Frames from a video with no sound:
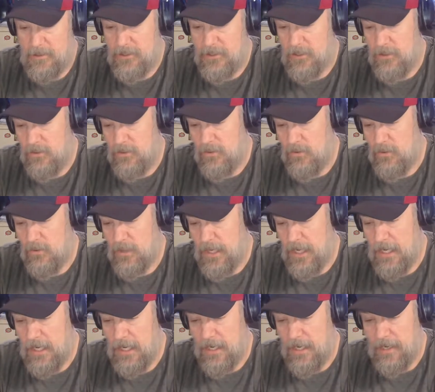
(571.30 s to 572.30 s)

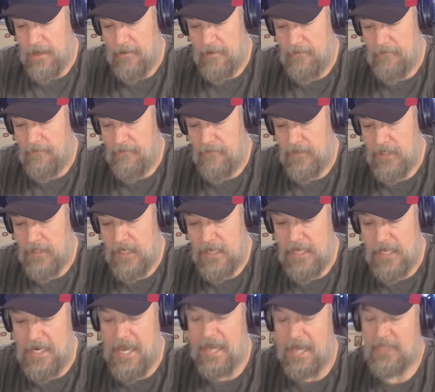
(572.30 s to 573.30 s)
to
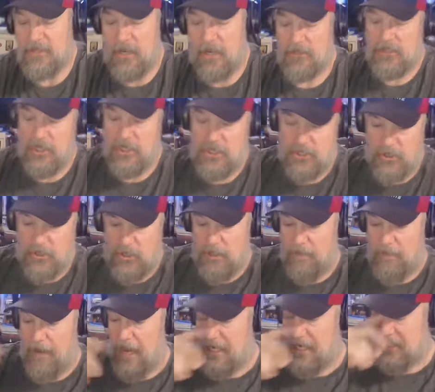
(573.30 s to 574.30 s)
connect, so I was going to show you
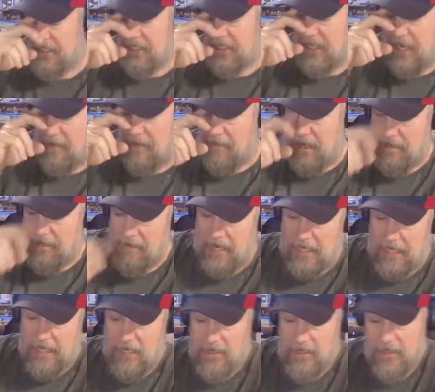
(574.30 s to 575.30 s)
the boxes that I made
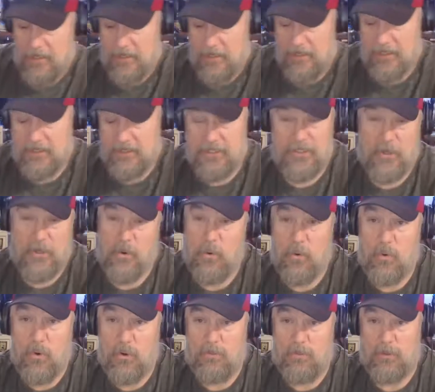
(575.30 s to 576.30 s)
back here. This is a
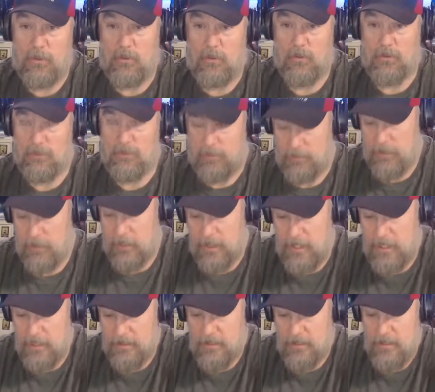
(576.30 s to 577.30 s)
horrible
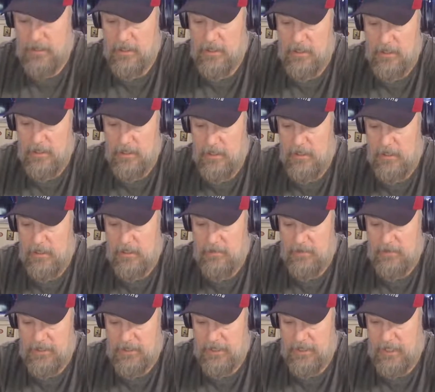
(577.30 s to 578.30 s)
broadcast.
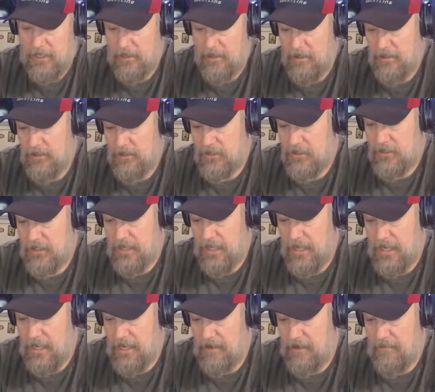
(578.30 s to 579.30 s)
Let me see here. Try to
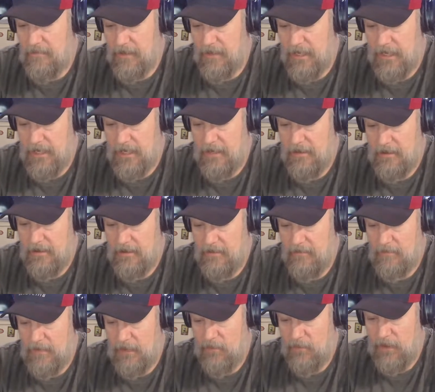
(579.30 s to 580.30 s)
edit my
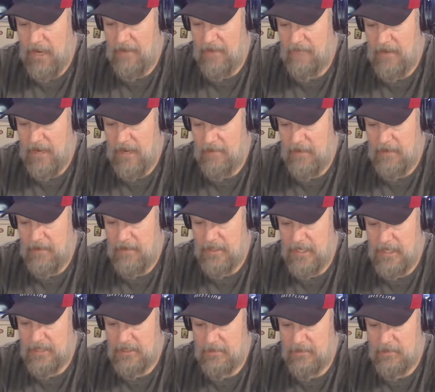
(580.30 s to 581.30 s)
Wi-Fi. Maybe
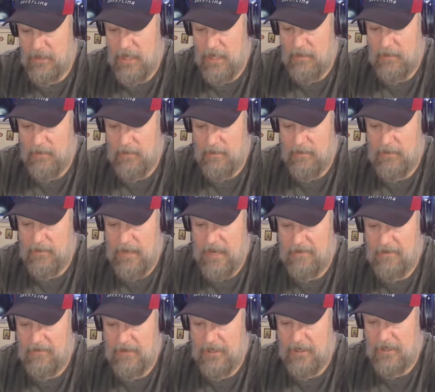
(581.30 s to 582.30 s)
that's the problem I'm
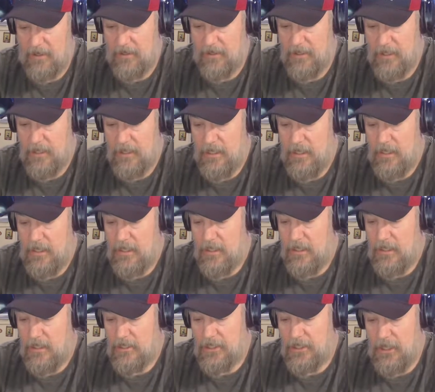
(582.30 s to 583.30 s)
having here.
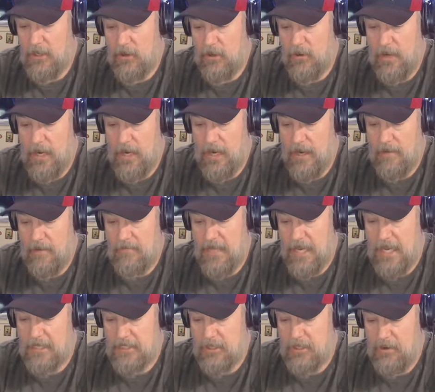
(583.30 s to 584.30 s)
So
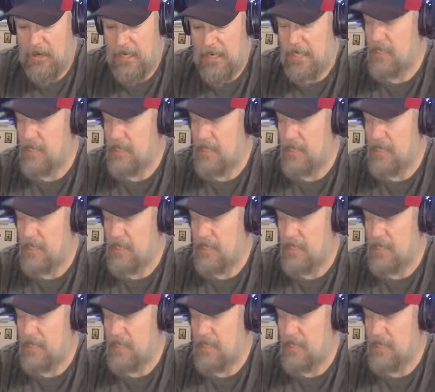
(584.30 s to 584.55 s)
yeah, so I